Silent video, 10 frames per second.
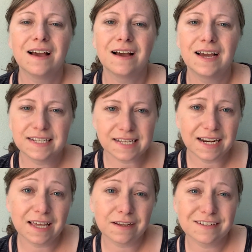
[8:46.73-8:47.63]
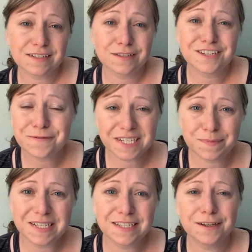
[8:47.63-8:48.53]
I decided that was too
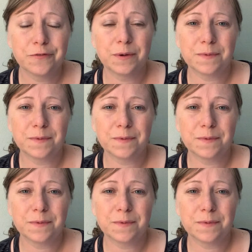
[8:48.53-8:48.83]
expensive.